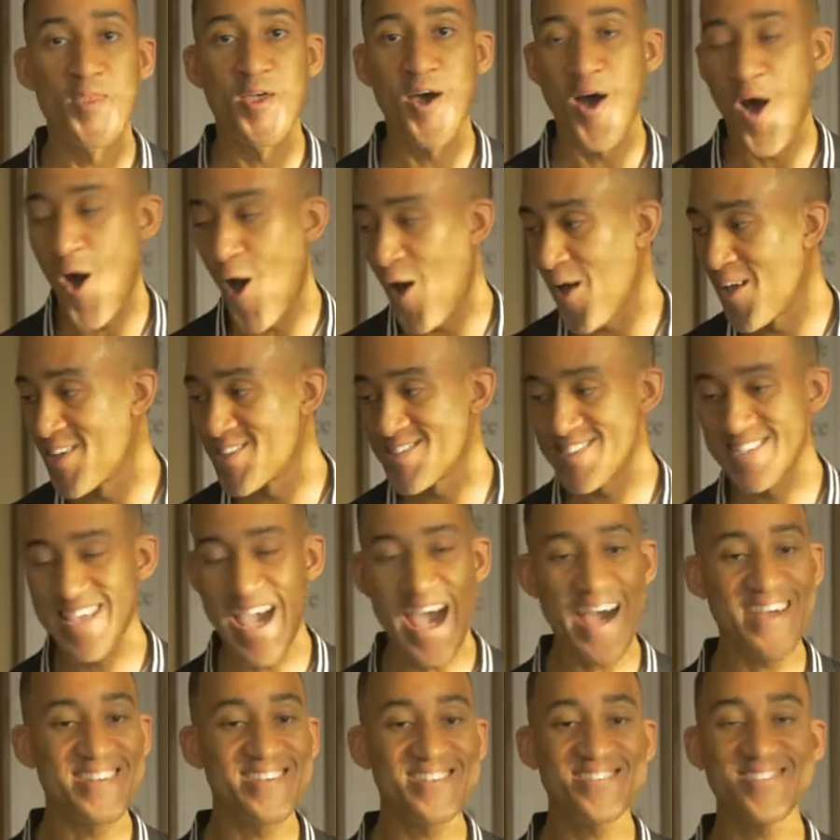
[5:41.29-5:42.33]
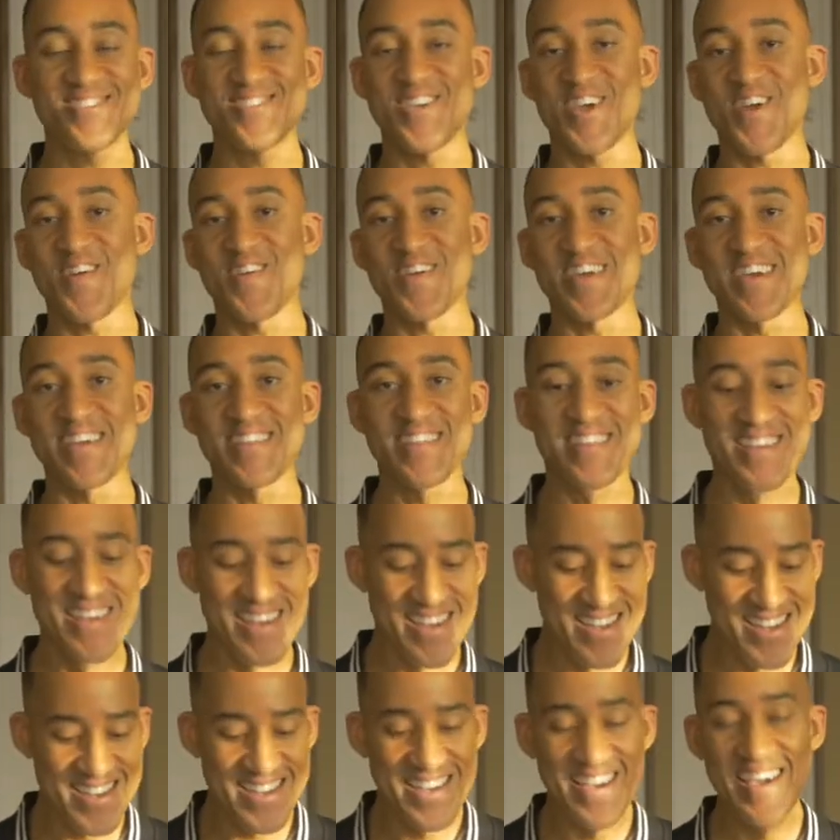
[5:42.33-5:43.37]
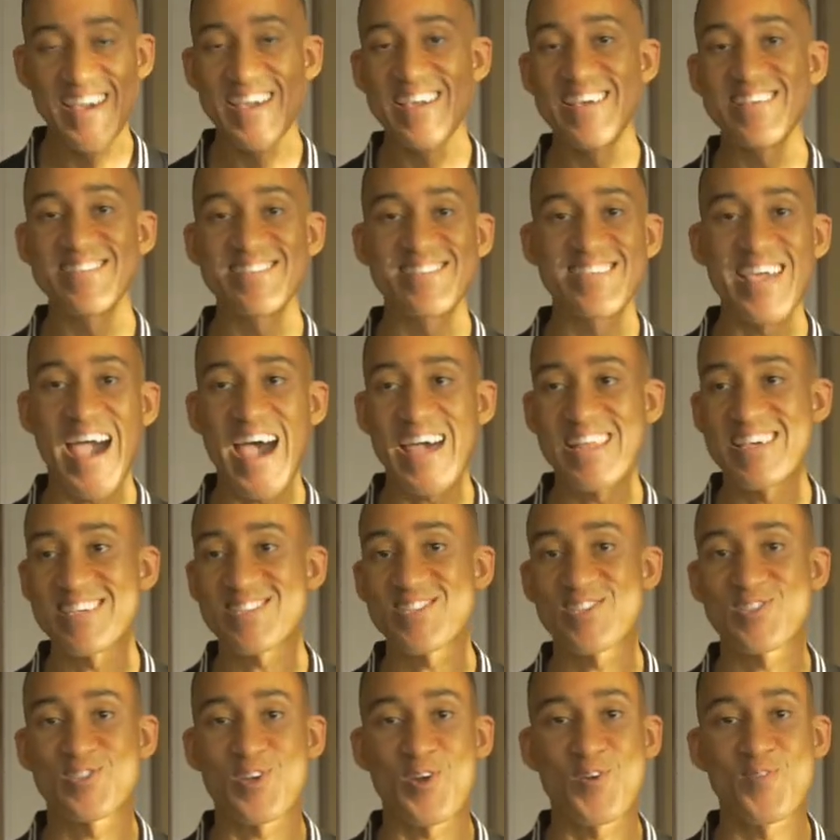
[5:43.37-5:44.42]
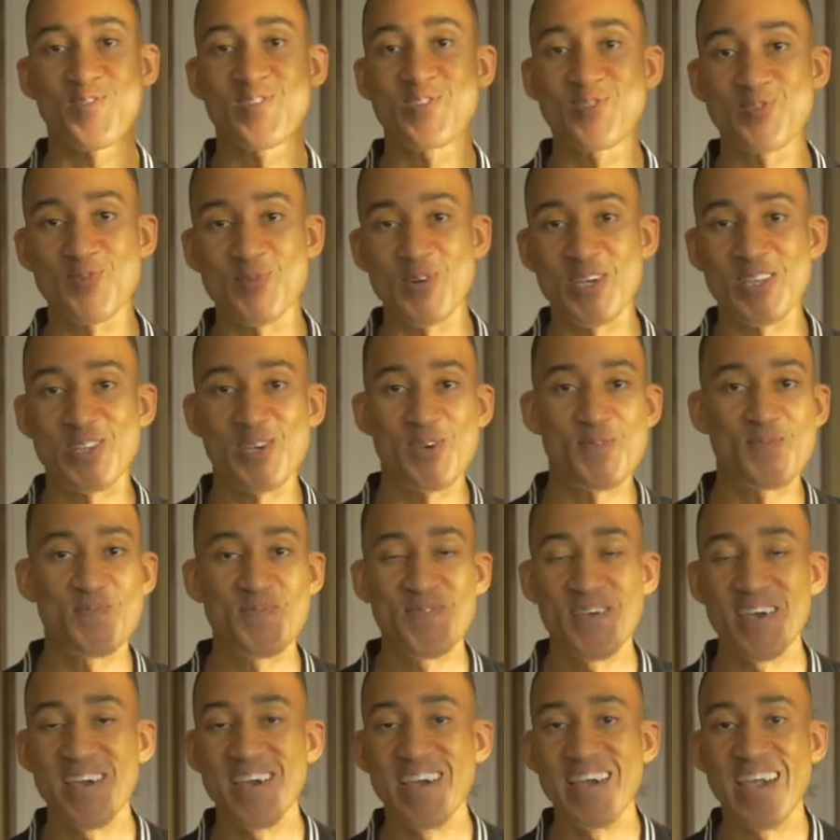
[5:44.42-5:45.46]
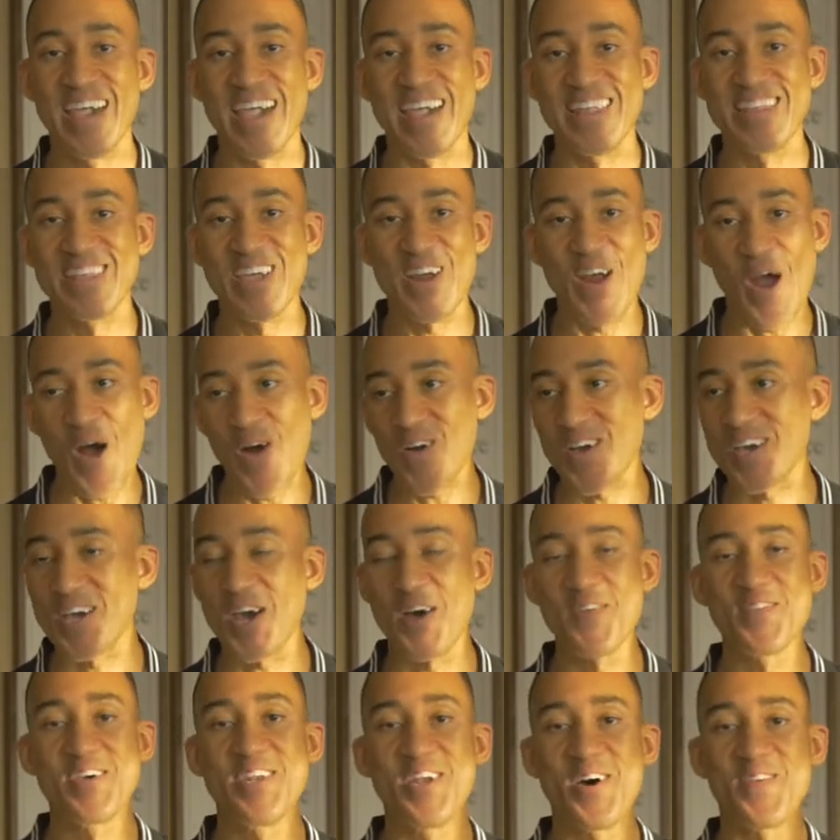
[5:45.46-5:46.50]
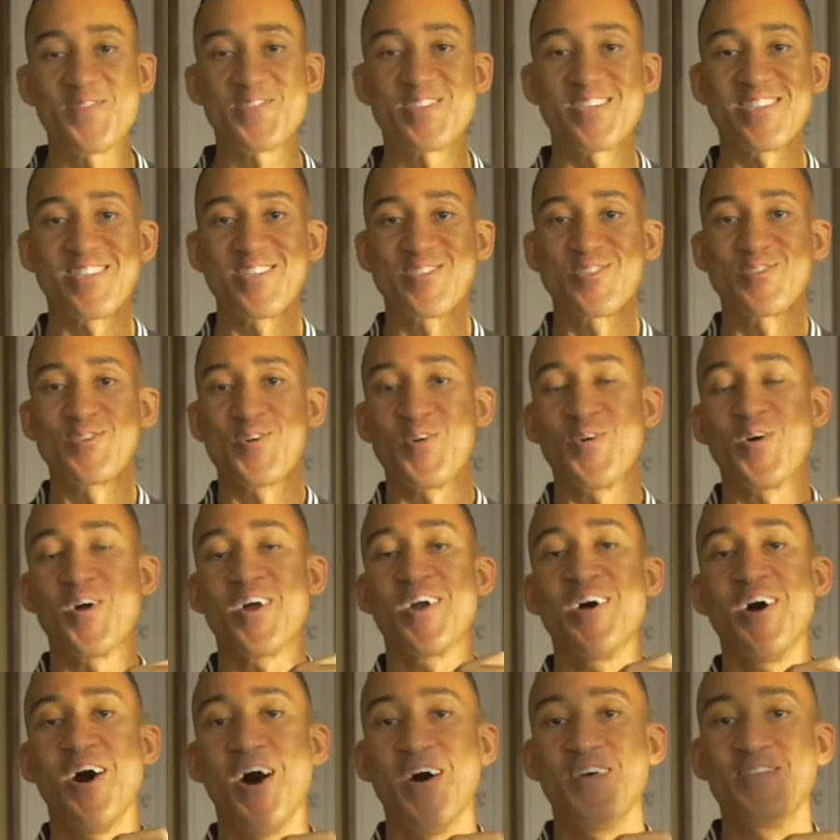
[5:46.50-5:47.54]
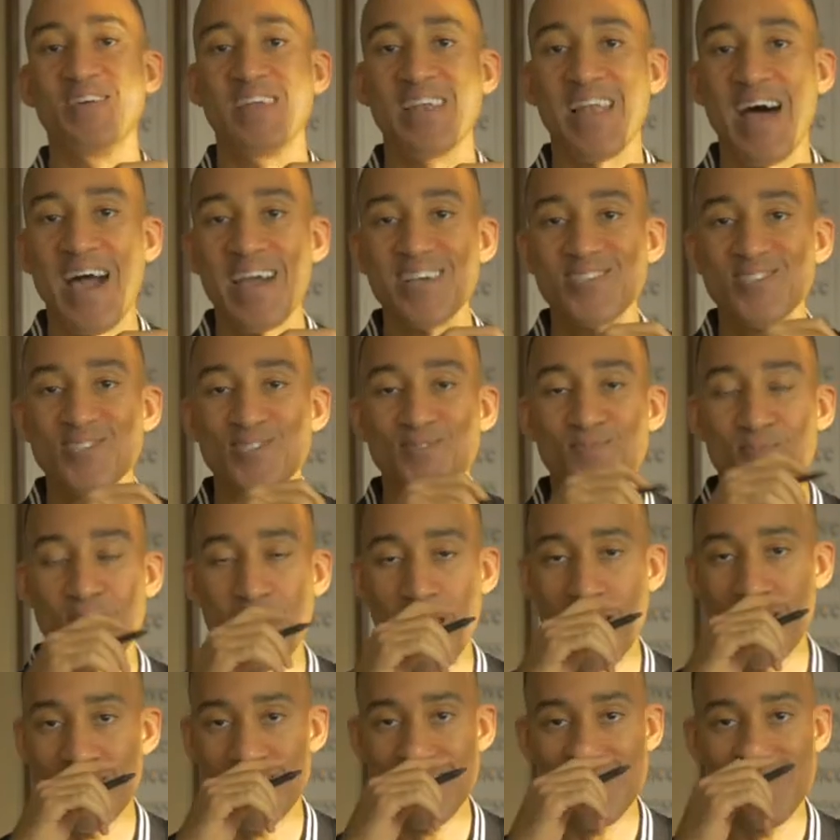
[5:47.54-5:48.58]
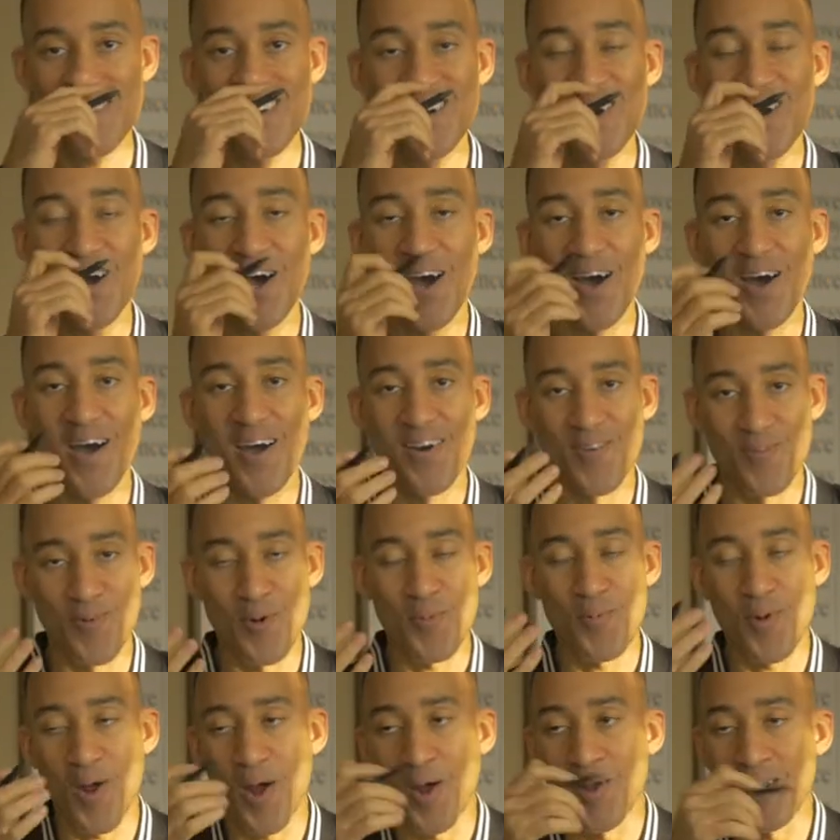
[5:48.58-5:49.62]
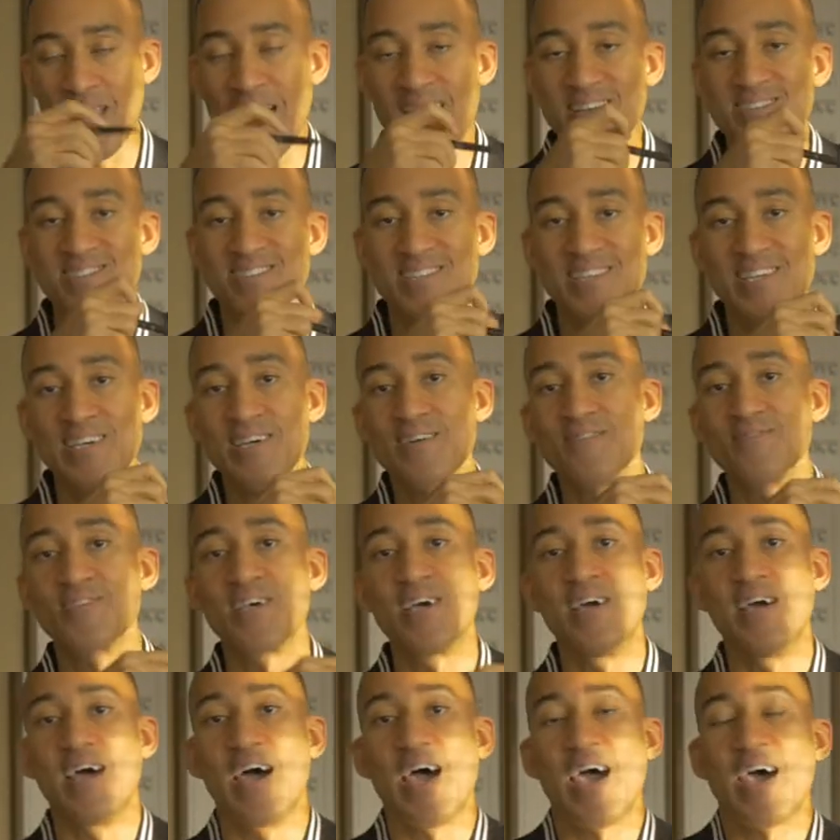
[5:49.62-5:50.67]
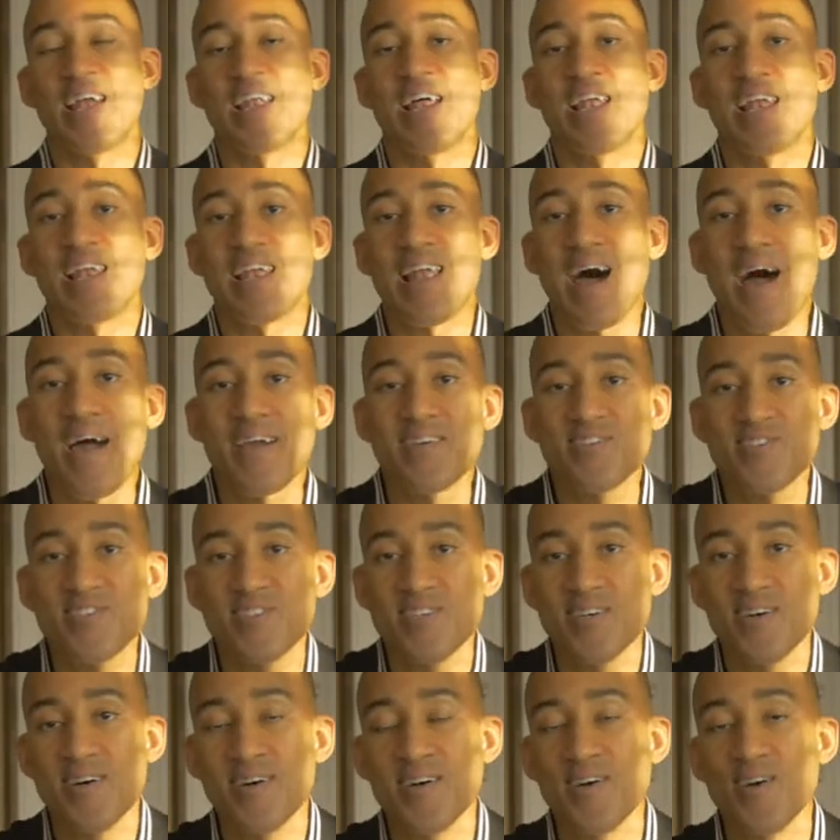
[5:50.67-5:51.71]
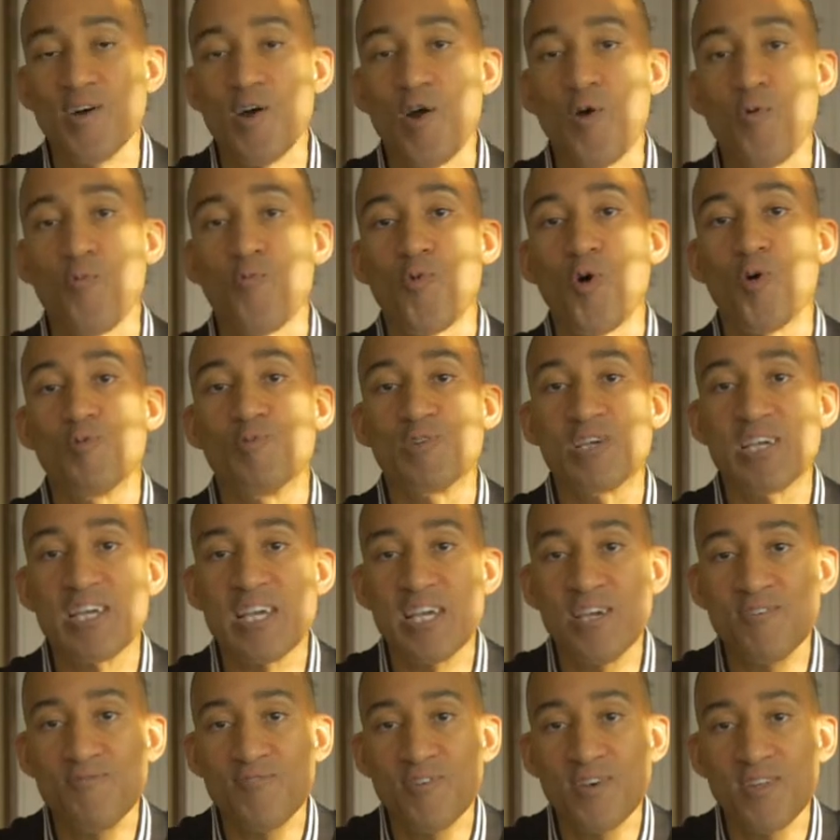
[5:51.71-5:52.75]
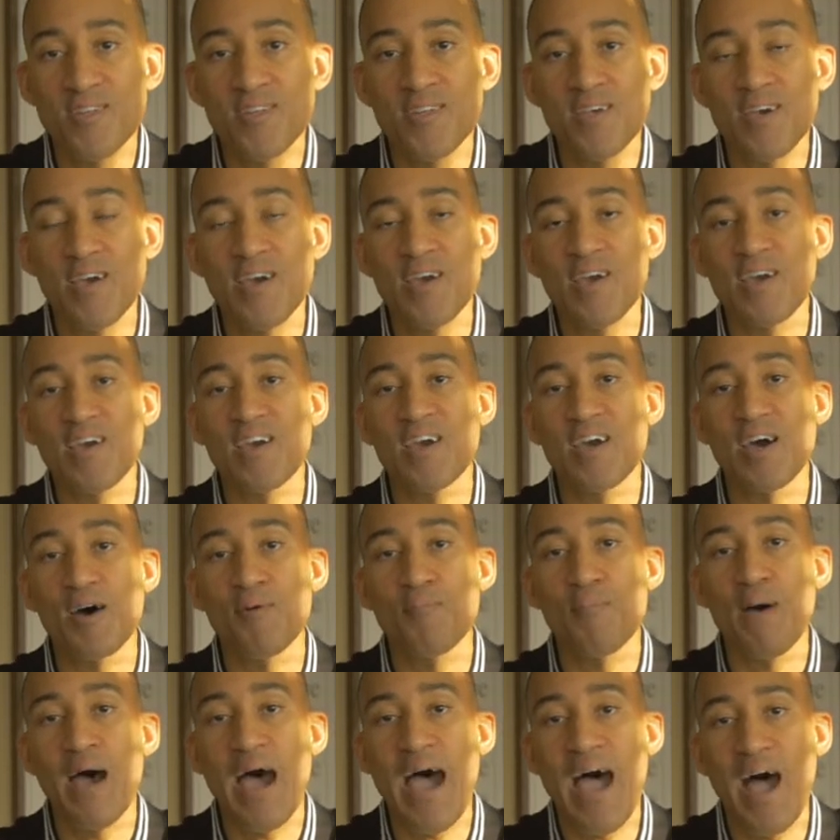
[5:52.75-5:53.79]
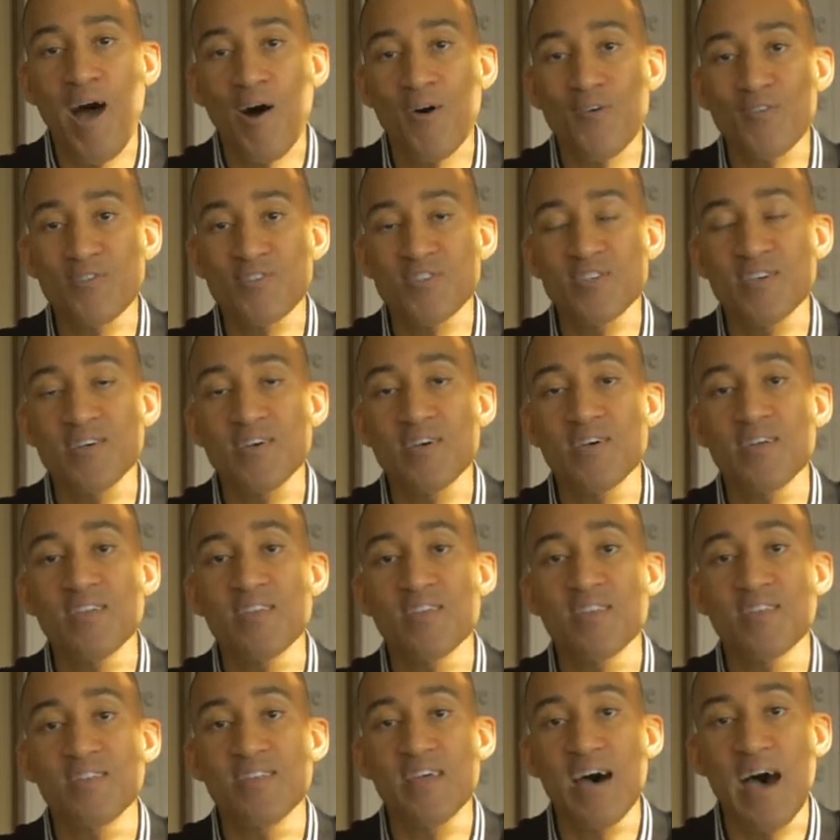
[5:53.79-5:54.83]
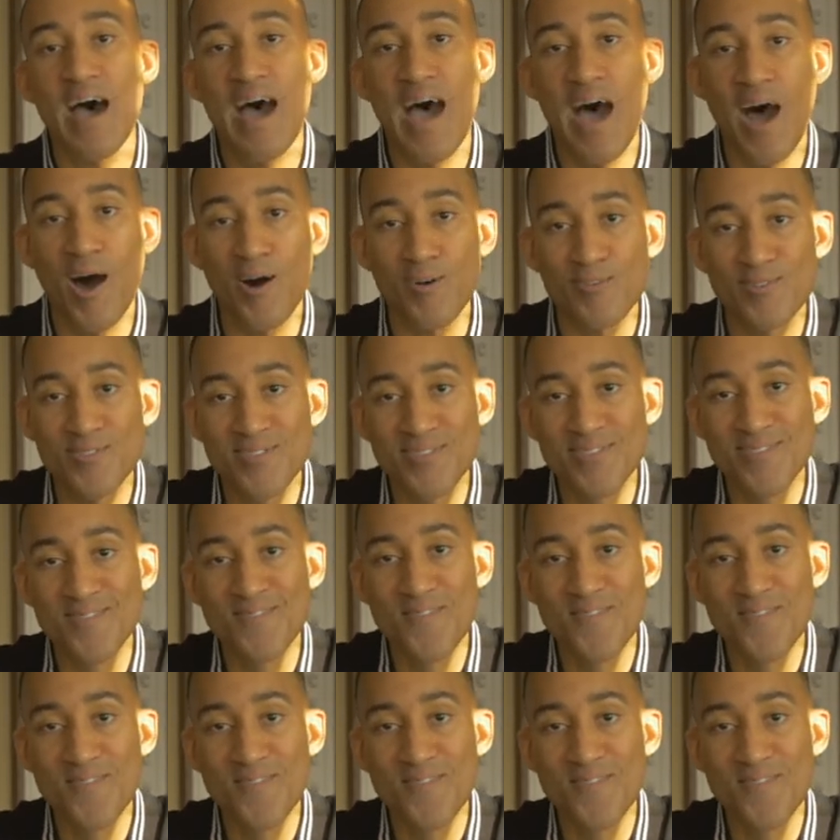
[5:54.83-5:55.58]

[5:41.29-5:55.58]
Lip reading: Oh, he's got his chariot. He's got his servants with him. And they're all coming up to the door of Elisha's place where Elisha lives. And Elisha won't even come out the house.